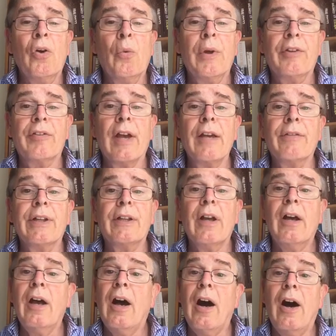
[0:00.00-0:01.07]
where David
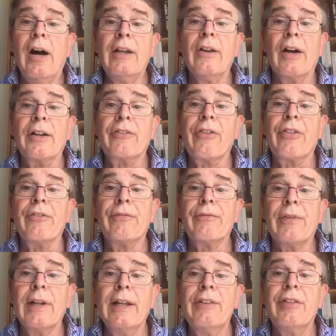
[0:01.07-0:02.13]
highlights the
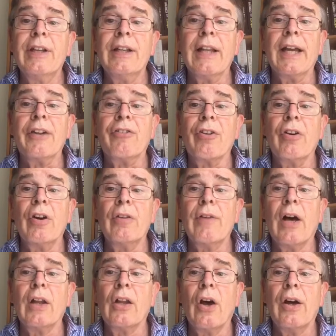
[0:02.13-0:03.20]
fleeting nature of
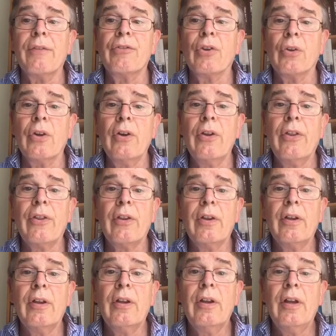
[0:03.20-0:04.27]
our lives on earth
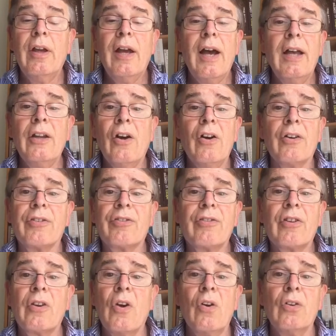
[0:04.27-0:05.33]
and asks
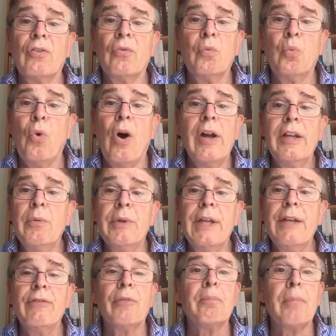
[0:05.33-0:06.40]
God why he would
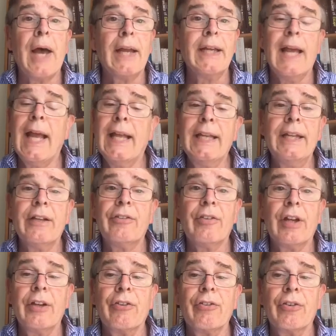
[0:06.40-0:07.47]
even pay any
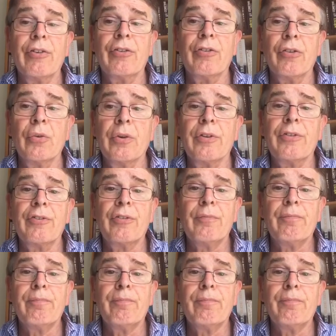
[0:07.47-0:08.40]
attention to us.